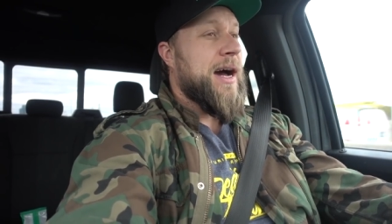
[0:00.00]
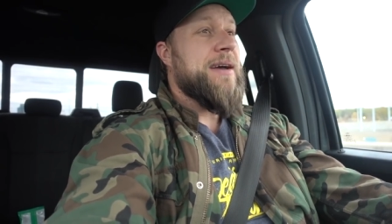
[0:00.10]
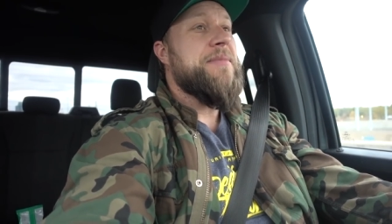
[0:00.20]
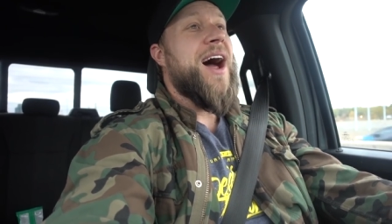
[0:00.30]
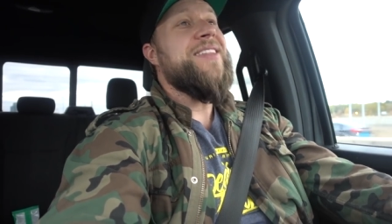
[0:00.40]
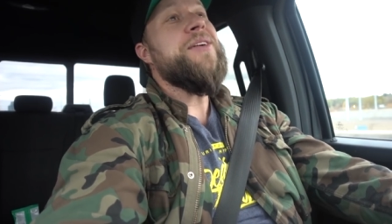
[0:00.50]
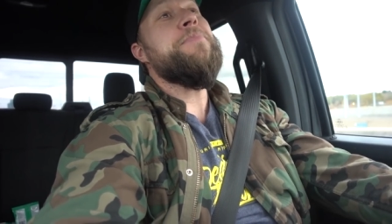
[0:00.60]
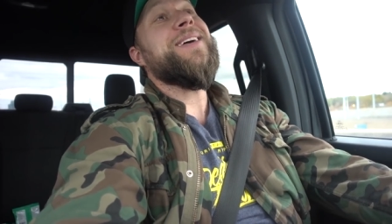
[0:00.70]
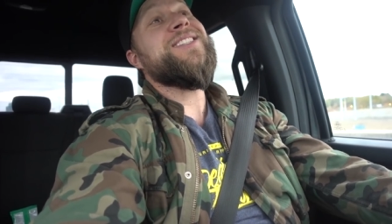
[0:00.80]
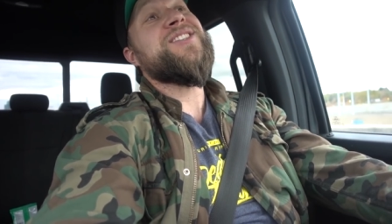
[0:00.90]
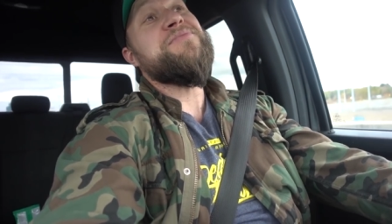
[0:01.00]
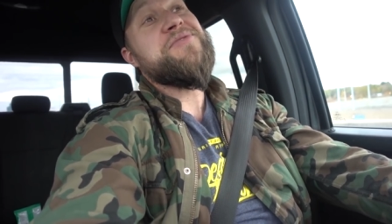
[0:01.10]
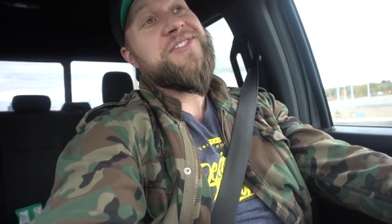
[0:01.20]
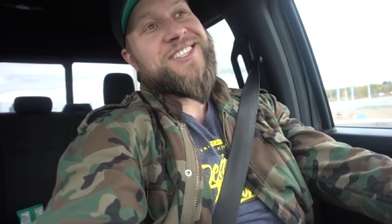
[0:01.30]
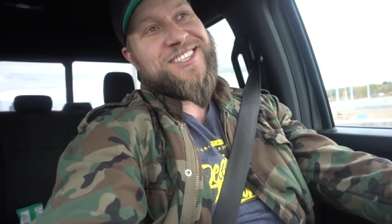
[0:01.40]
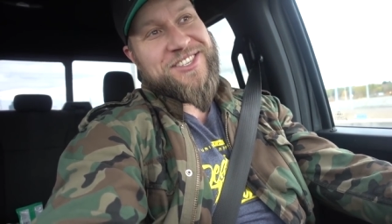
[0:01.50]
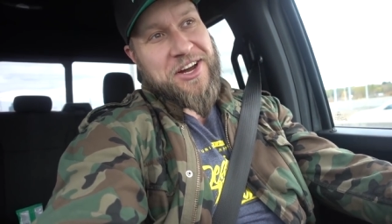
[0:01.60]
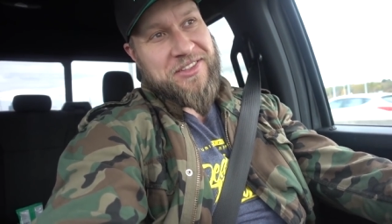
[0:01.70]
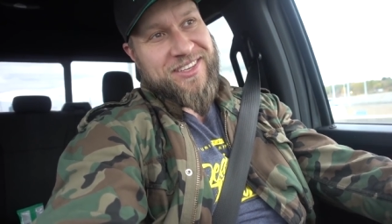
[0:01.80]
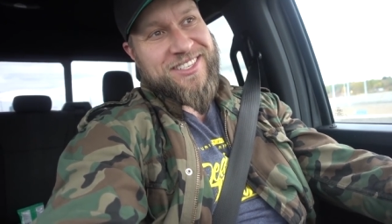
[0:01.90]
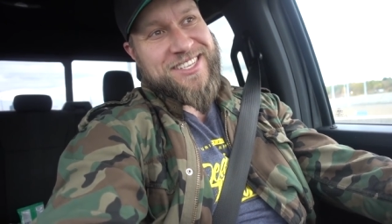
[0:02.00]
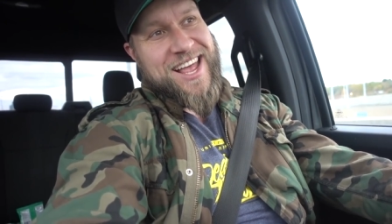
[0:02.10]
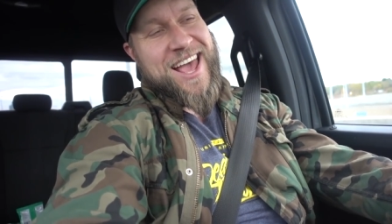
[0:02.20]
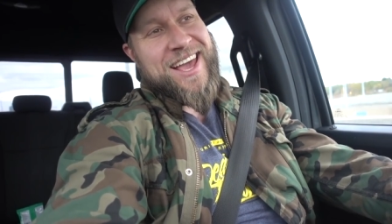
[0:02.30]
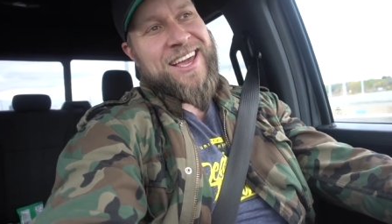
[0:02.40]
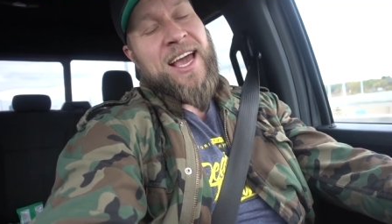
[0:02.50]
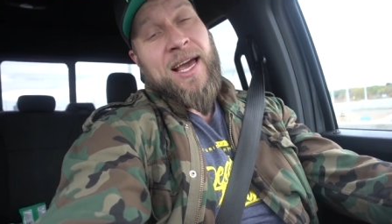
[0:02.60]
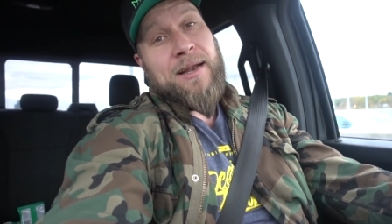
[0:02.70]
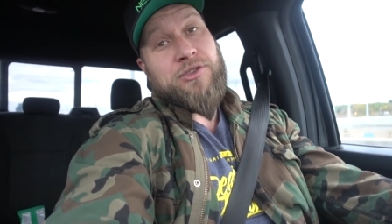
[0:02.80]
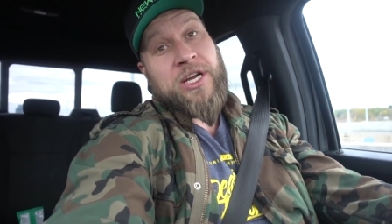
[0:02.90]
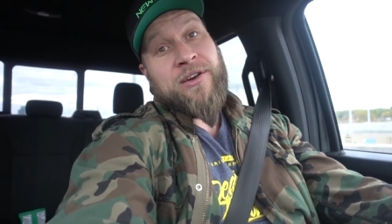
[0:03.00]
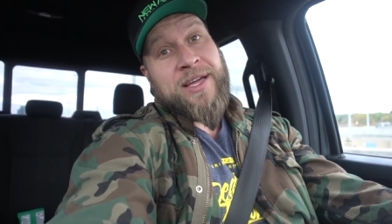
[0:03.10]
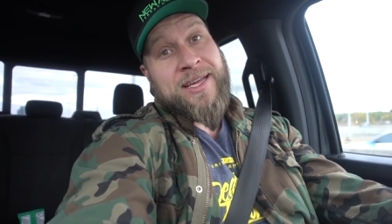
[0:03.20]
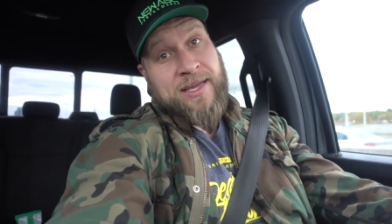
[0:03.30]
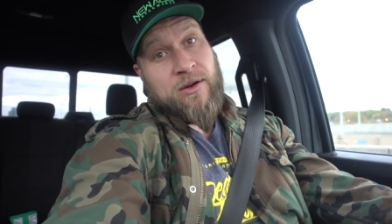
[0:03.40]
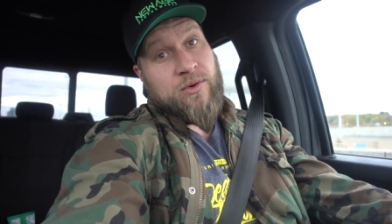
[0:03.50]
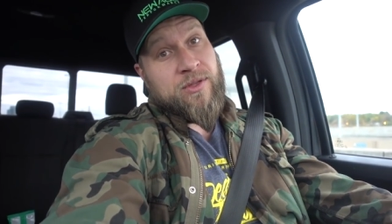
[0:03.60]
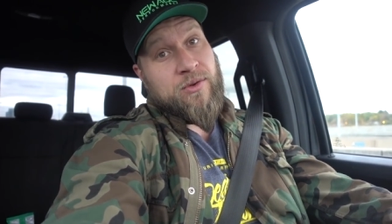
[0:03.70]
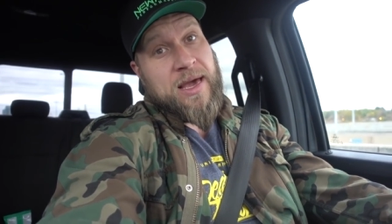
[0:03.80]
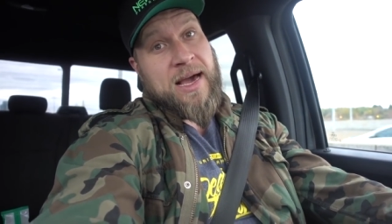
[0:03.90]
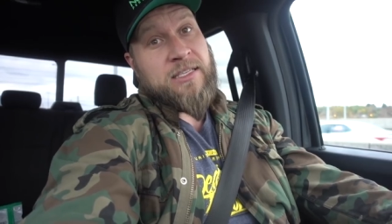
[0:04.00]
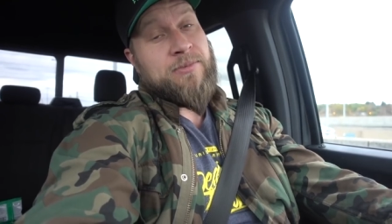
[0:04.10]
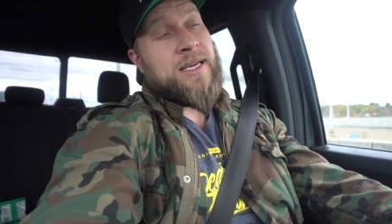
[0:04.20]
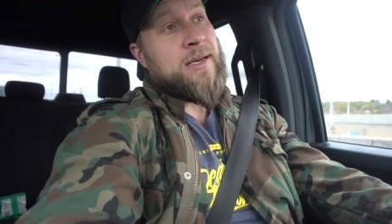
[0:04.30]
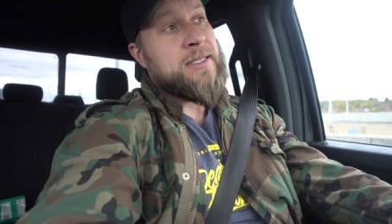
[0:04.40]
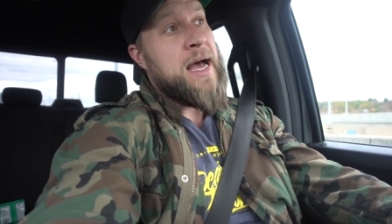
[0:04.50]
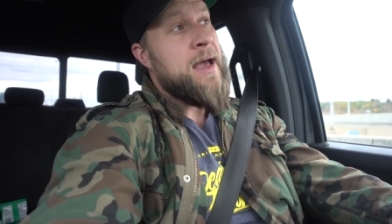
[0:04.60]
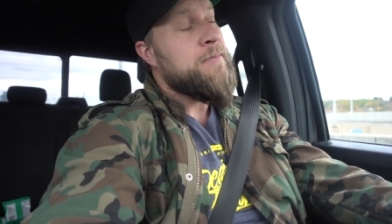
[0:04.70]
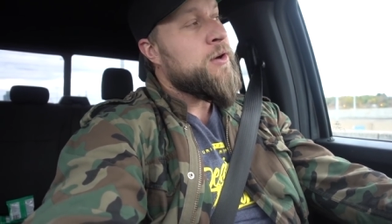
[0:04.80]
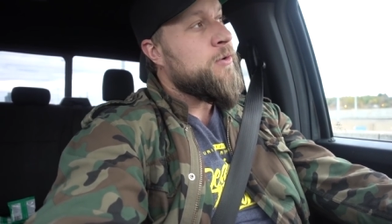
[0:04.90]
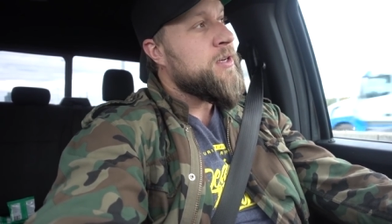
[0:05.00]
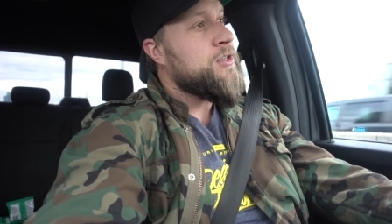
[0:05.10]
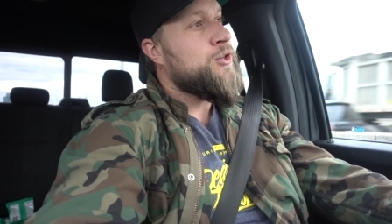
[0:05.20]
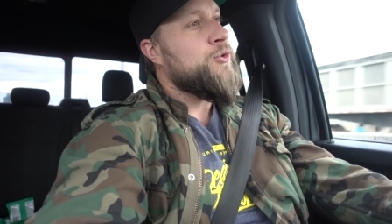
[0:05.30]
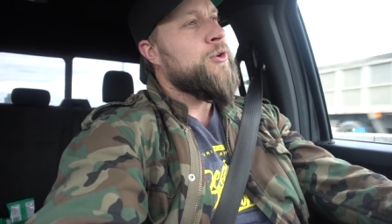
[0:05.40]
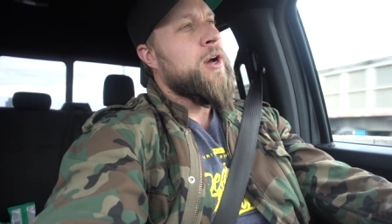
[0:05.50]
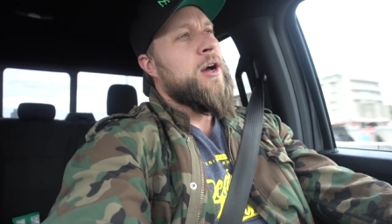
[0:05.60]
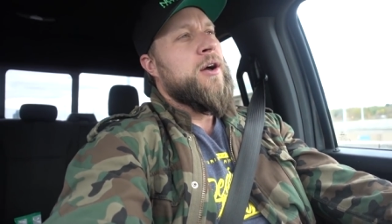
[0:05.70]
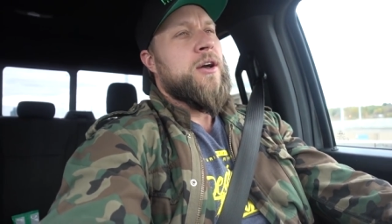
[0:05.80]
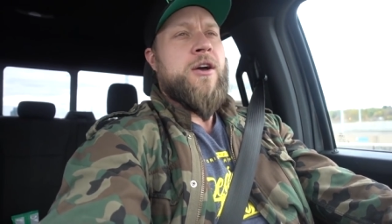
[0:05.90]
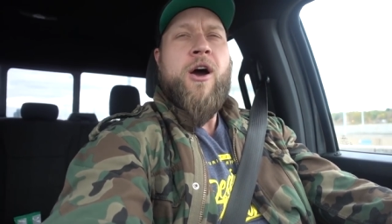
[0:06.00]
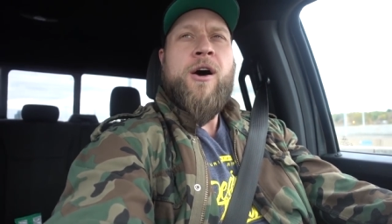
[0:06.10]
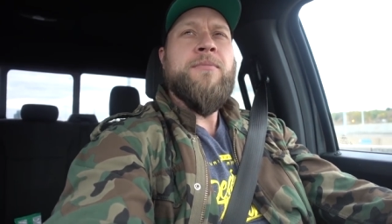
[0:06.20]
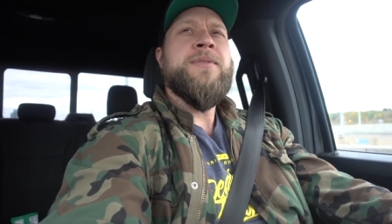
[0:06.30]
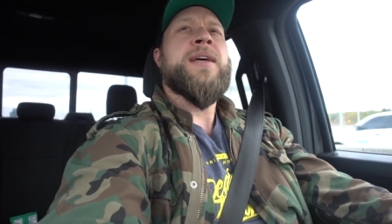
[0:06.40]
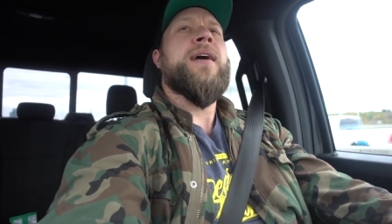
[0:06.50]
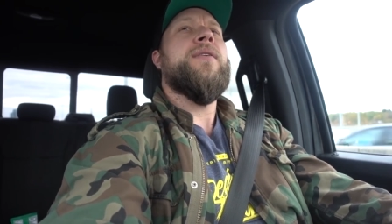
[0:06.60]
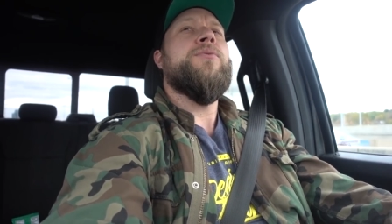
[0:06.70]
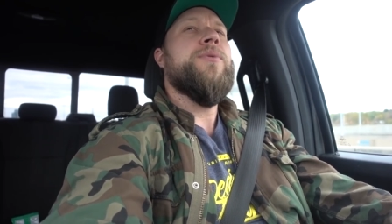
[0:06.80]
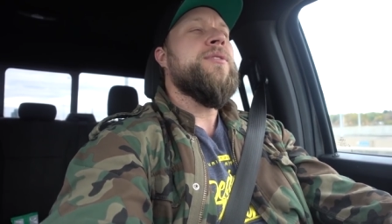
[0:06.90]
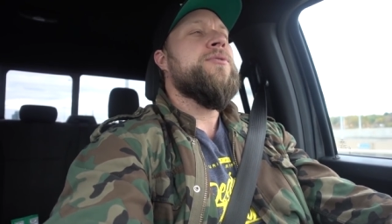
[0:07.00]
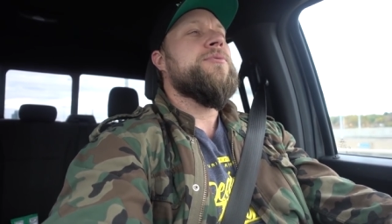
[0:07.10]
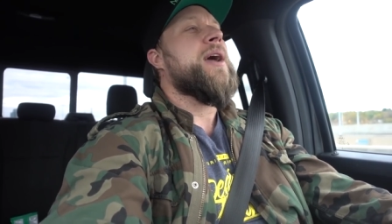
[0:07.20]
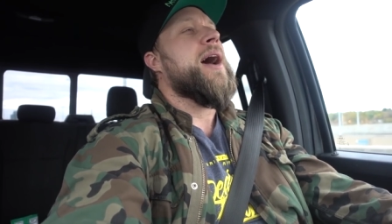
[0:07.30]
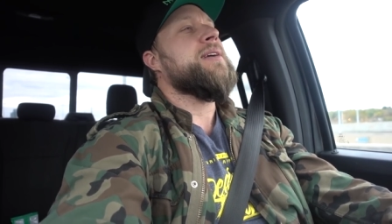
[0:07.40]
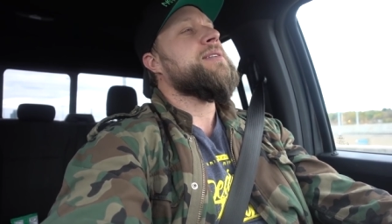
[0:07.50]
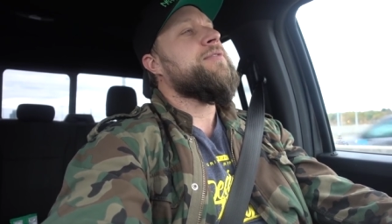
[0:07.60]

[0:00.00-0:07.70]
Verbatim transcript: I'm not in the best of moods to start this day, and I'm sharing it here with you guys because I'm going to calm down with you guys.